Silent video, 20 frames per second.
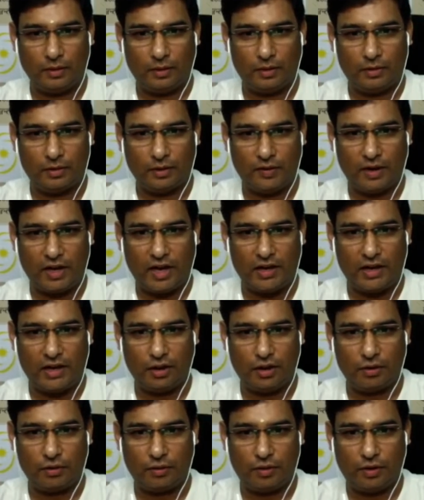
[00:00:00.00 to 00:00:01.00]
So we can't hear
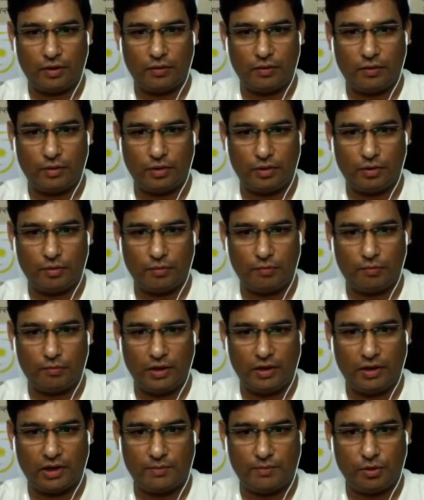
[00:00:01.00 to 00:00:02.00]
you. Could you
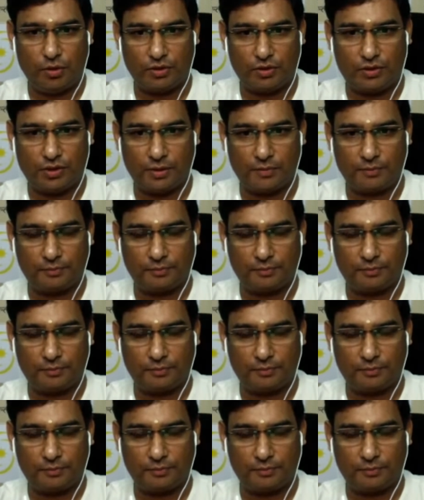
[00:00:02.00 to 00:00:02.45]
please unmute, sir?